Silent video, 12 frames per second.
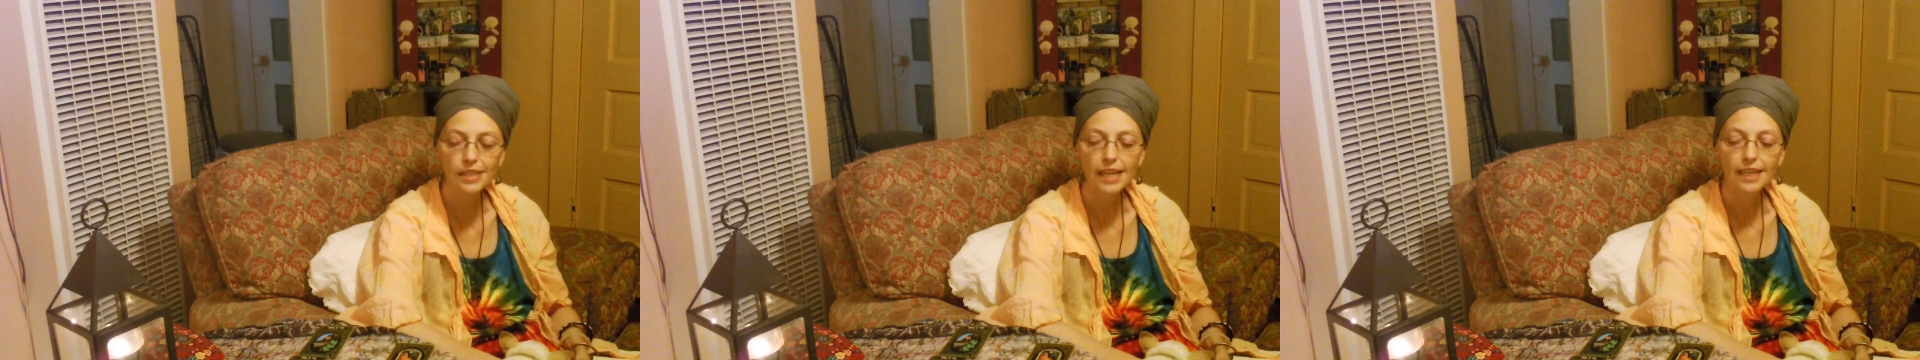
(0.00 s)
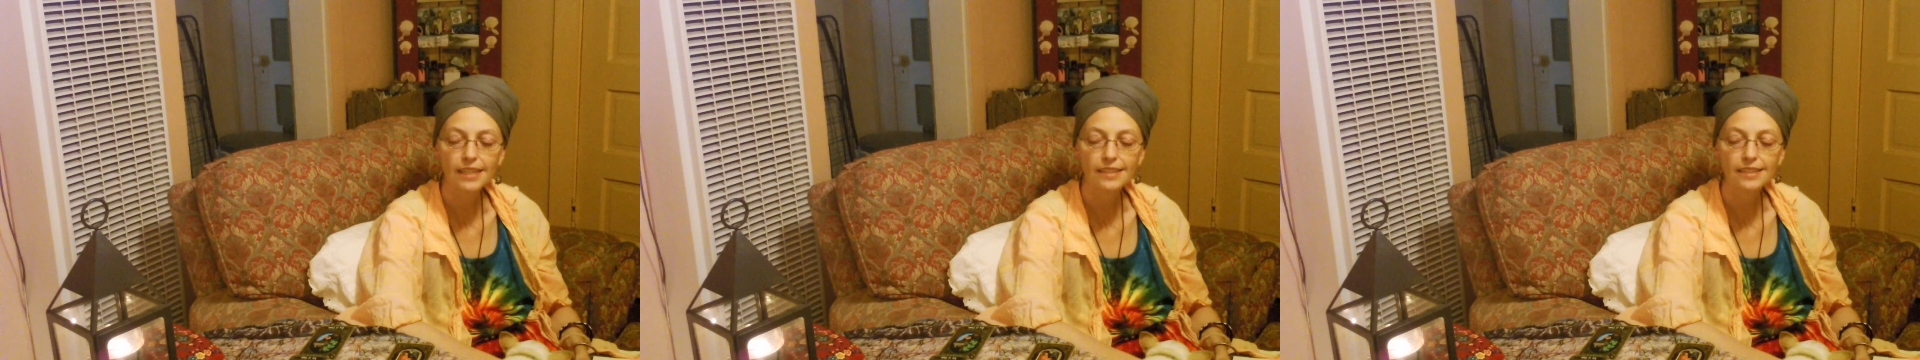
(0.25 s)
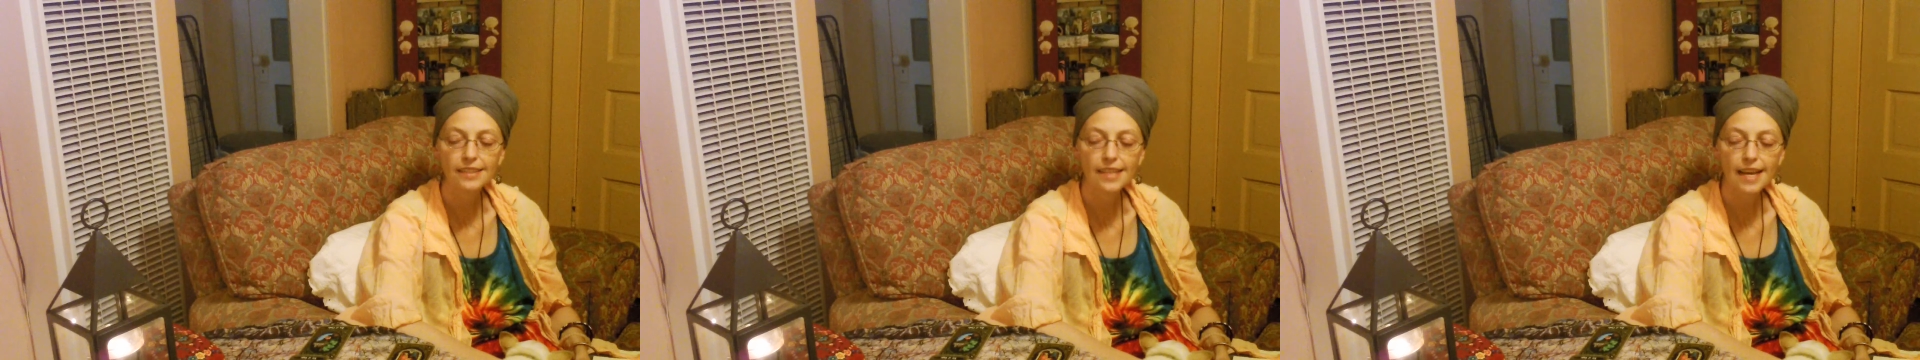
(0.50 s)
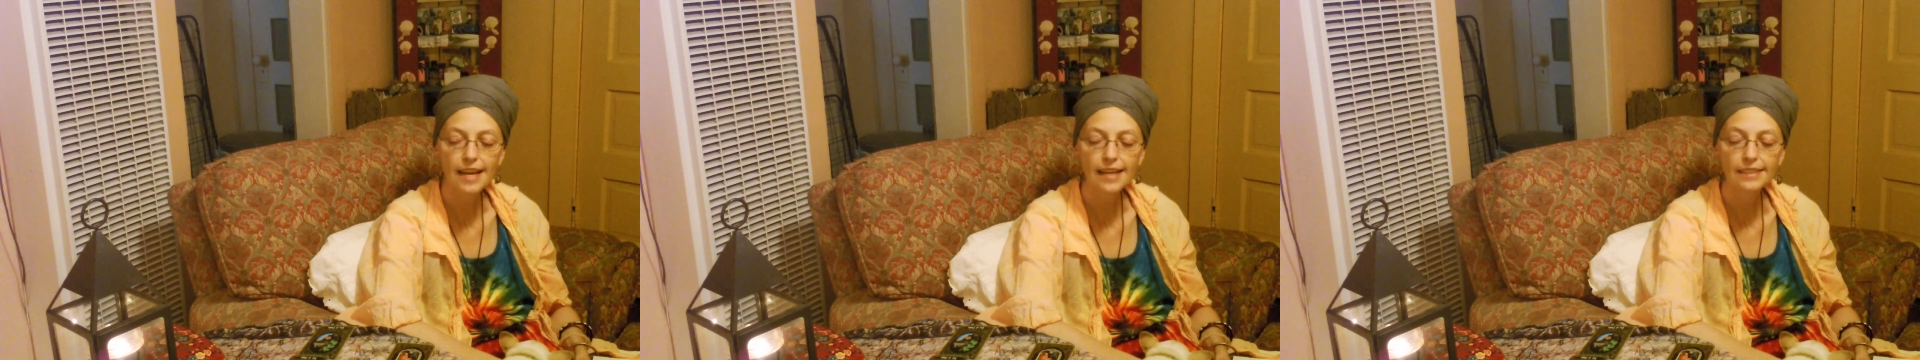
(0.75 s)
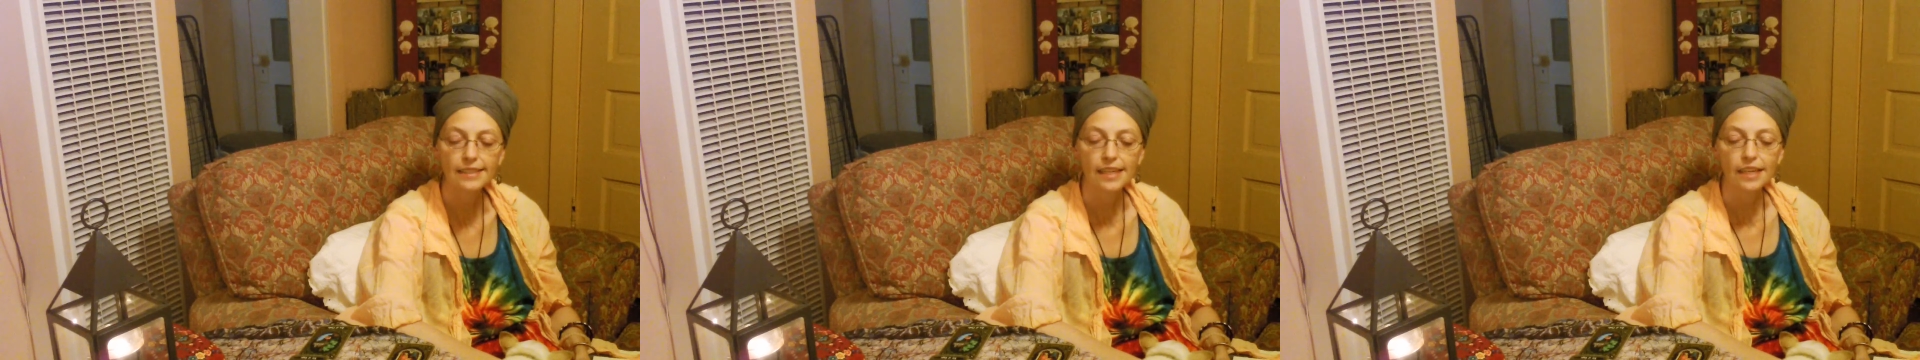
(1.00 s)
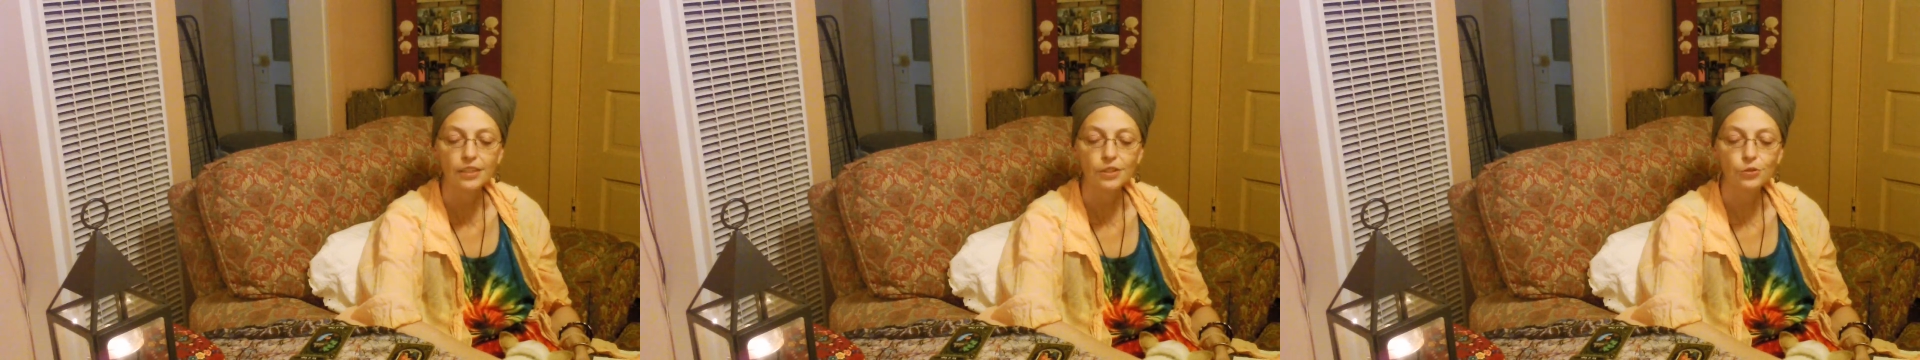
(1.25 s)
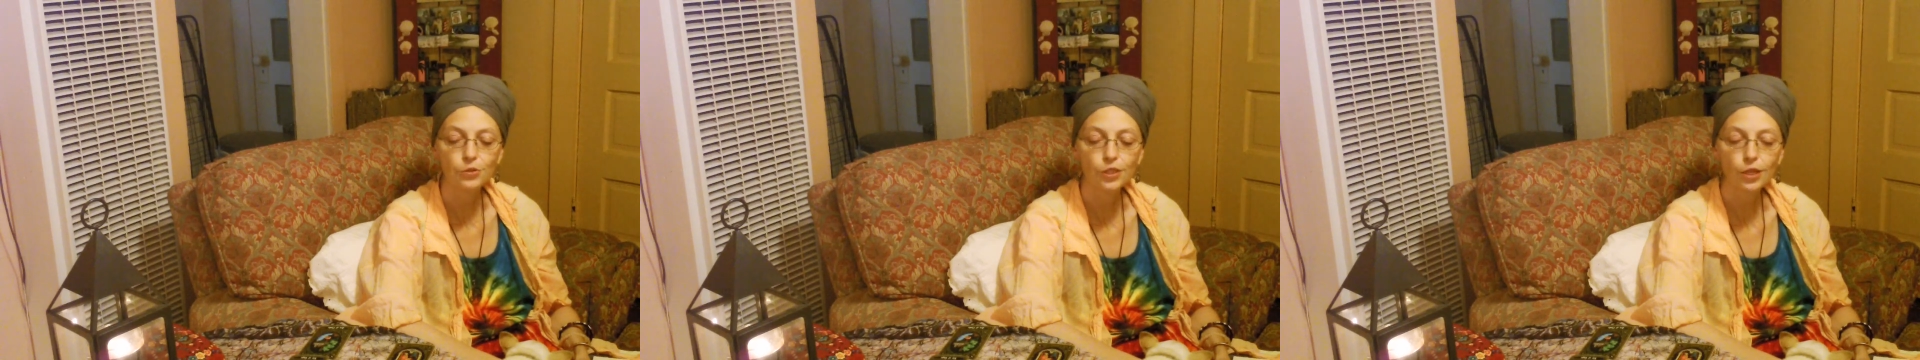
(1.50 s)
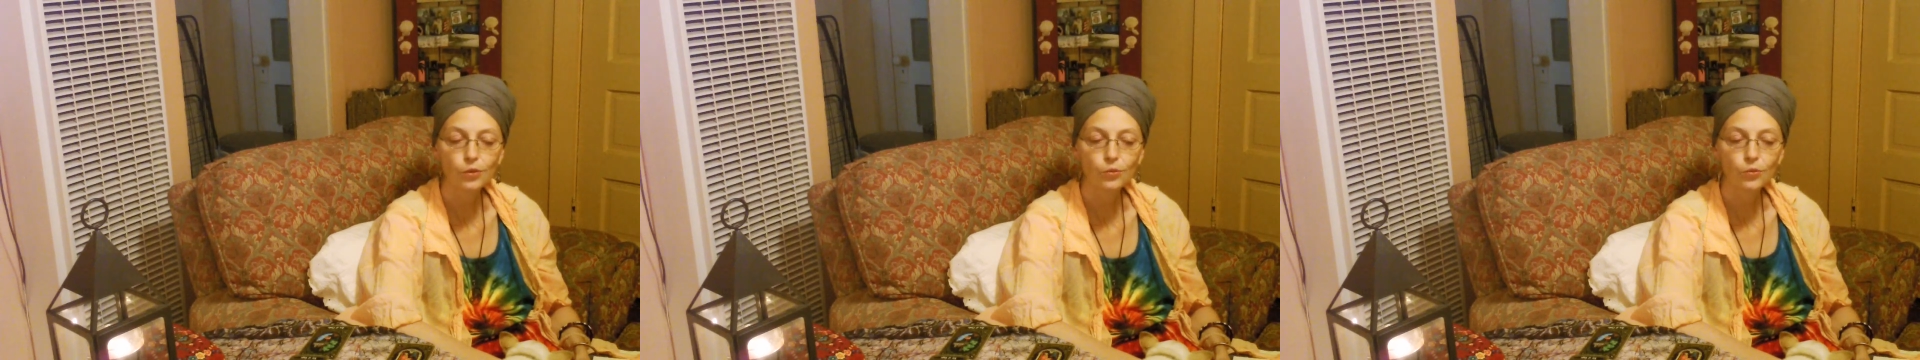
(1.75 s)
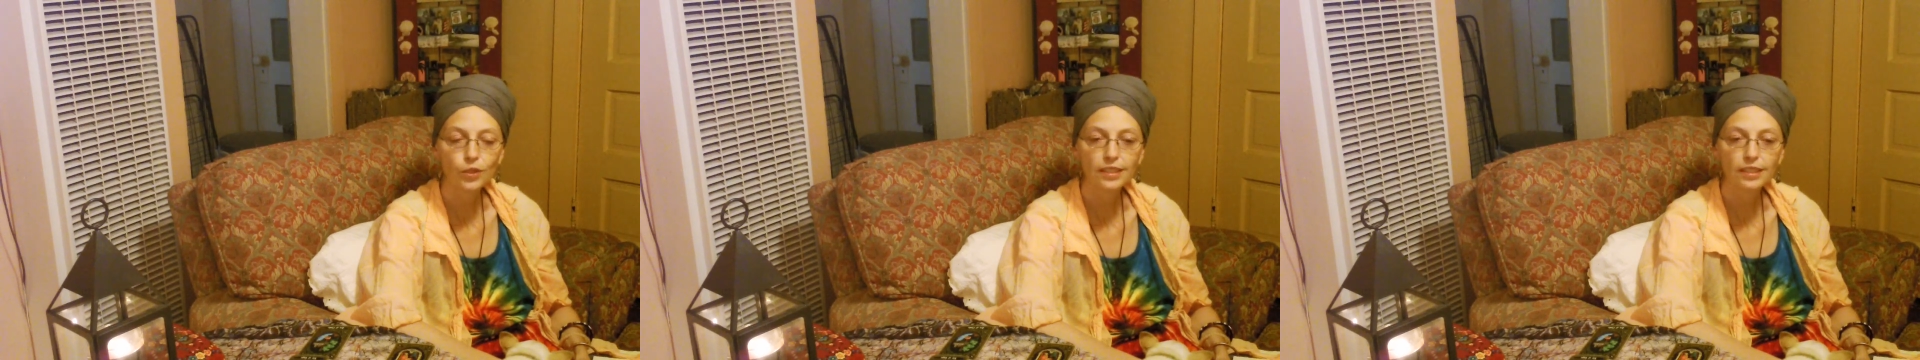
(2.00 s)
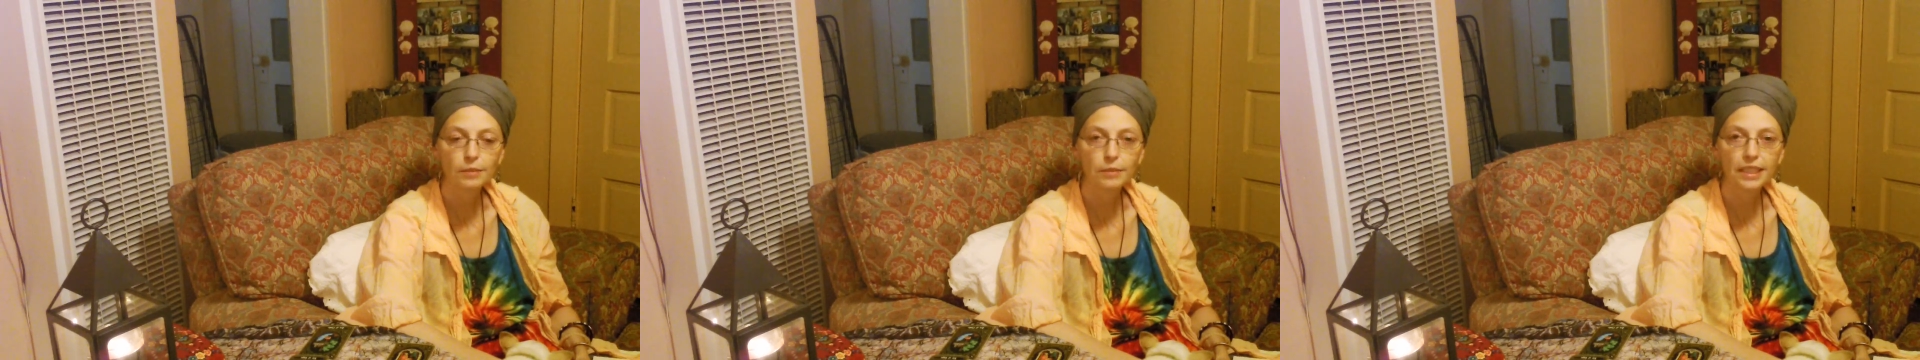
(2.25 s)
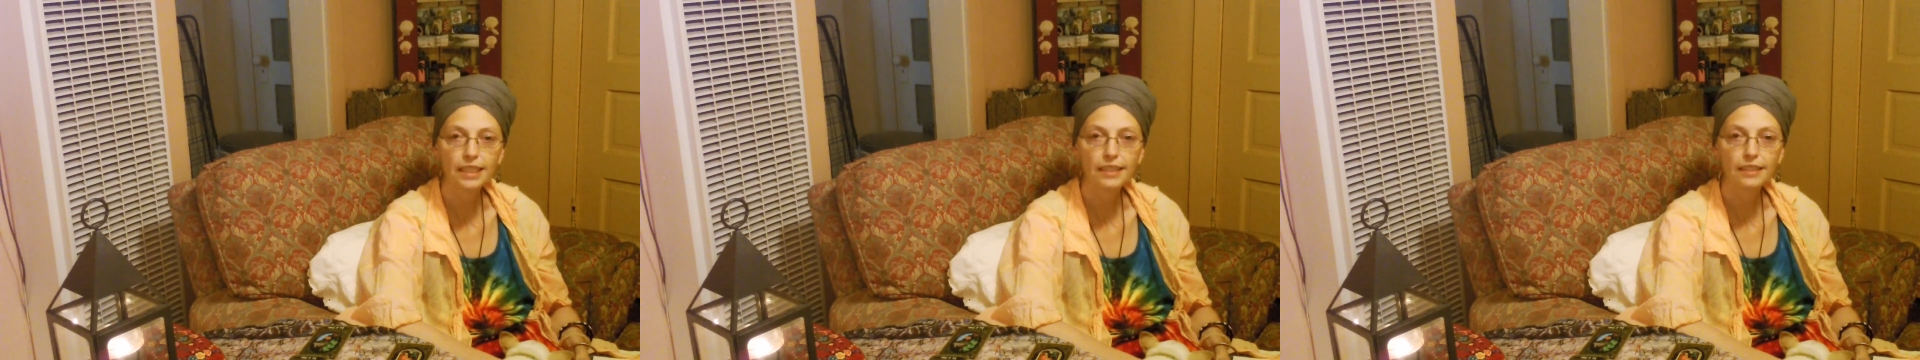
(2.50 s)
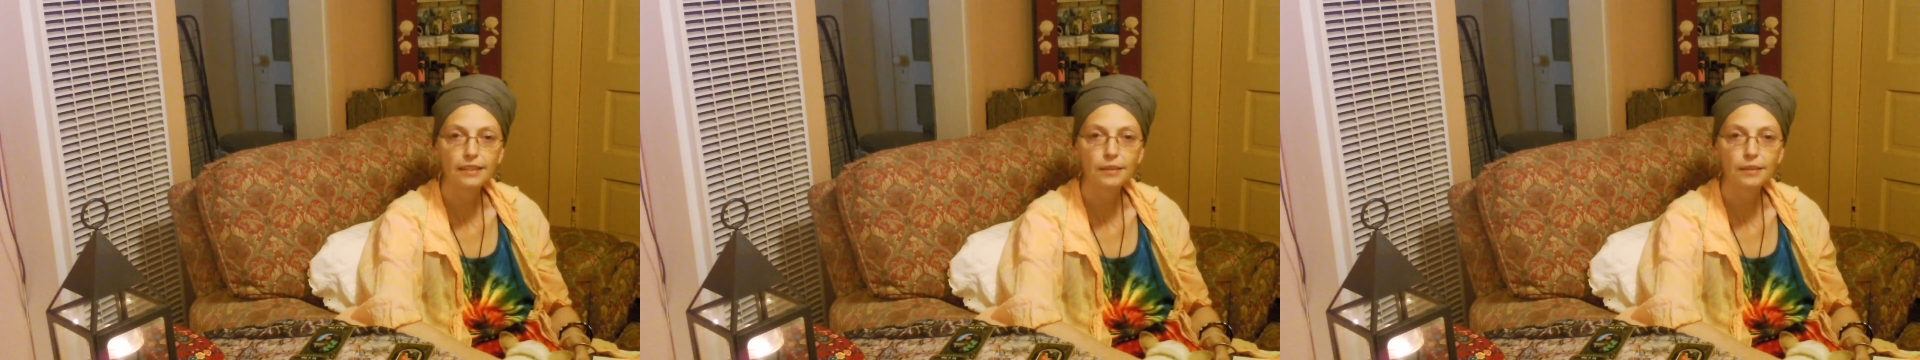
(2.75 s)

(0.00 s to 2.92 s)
and that you don't want to be